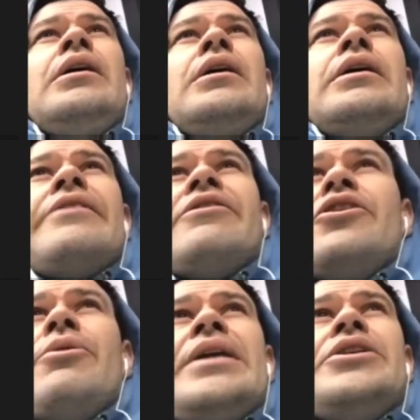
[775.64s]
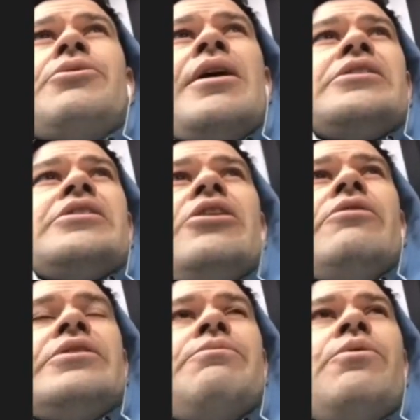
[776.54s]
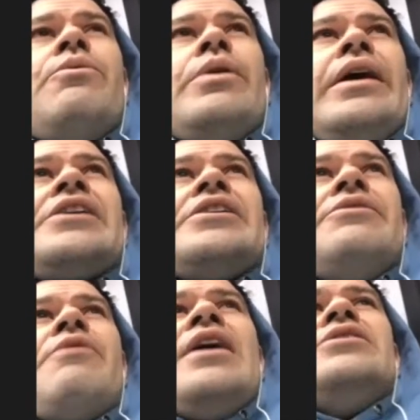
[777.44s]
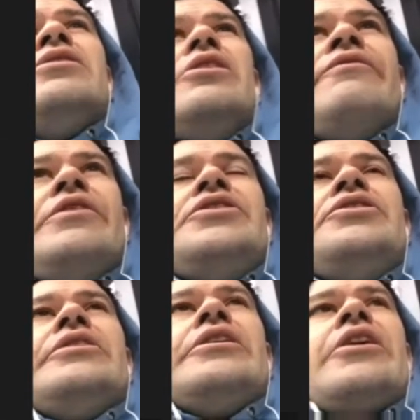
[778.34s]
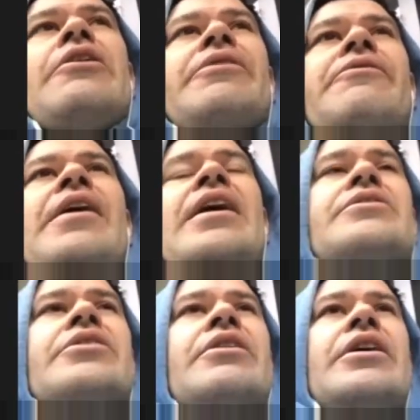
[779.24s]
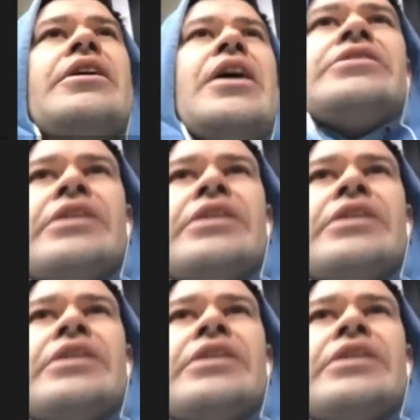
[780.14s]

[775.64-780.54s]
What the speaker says: get the UN to ourselves, and we actually raise a lot of issues that are going around. So it's a